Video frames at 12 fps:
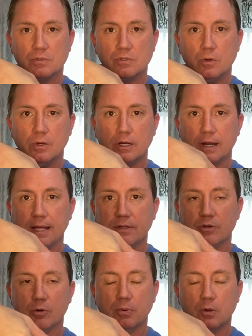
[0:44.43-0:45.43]
So you get an
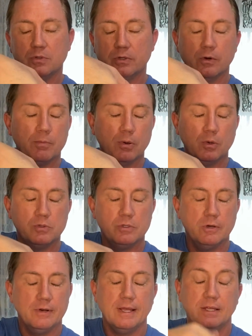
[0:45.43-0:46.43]
anterior, posterior, or
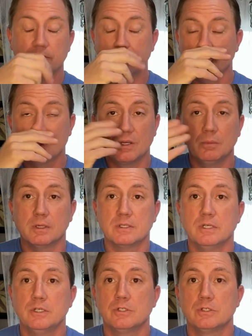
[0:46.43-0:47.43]
posterior and anterior
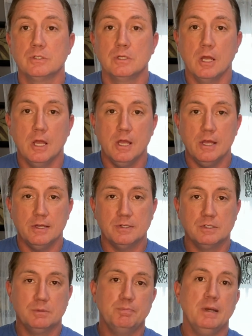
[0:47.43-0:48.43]
subluxation,
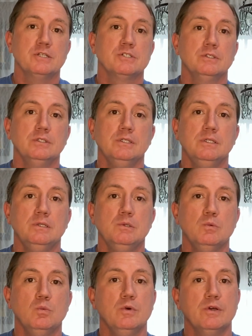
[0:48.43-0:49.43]
especially
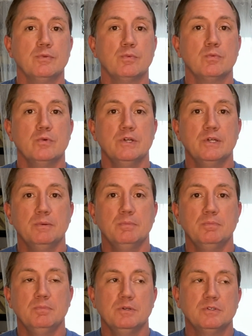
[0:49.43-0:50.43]
with
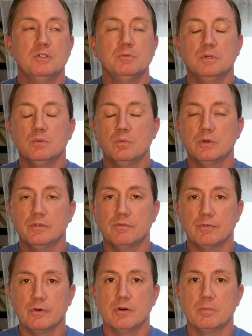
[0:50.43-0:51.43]
with
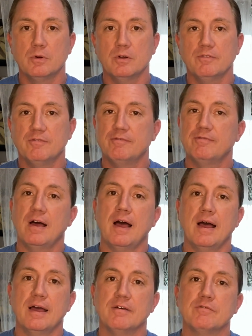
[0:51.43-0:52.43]
vertebra
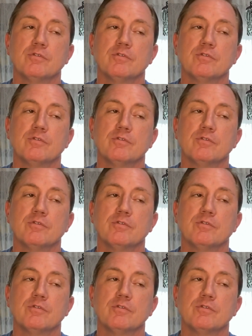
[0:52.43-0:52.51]
5.